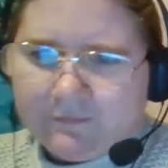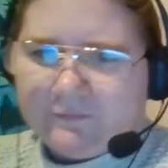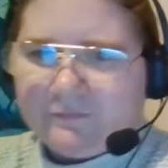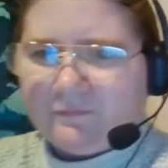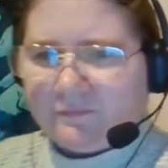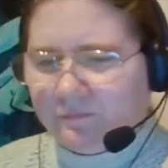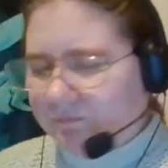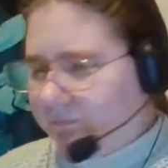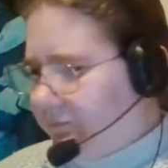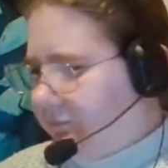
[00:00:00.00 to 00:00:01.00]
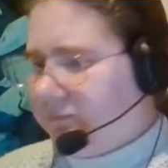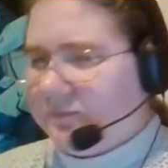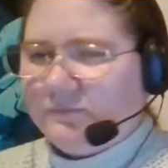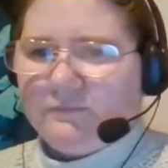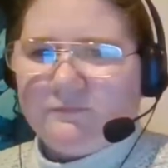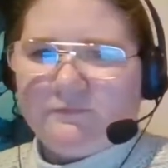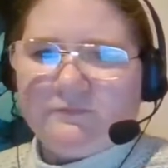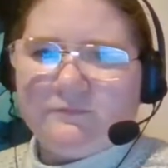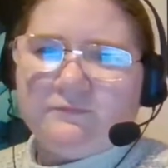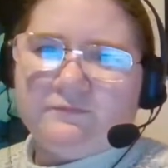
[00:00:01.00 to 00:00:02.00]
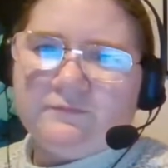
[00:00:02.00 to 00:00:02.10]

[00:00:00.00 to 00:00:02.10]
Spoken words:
Yeah, I vaguely recall that stuff.